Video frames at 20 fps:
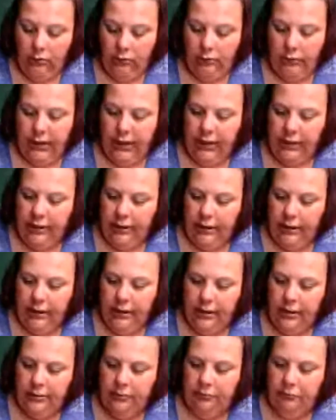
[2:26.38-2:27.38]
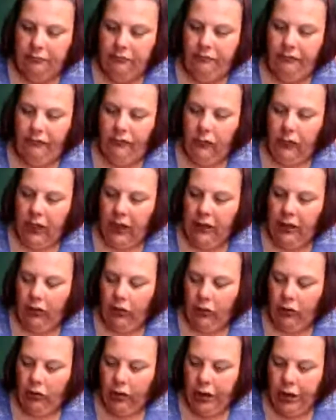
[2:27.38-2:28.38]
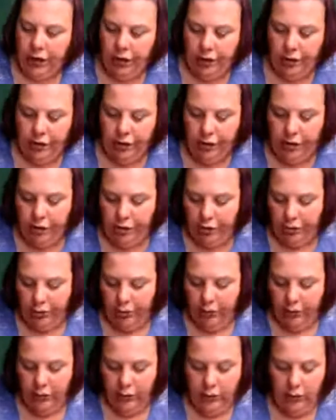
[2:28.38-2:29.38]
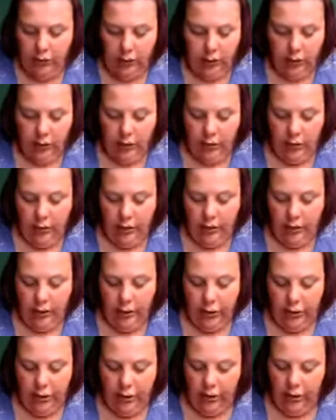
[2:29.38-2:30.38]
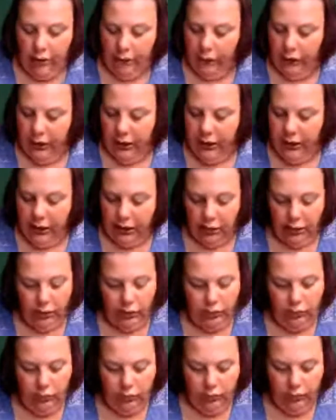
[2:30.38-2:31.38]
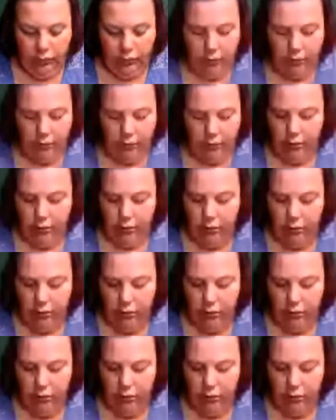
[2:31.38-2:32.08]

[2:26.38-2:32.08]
We got this light orange. 2 different yellows.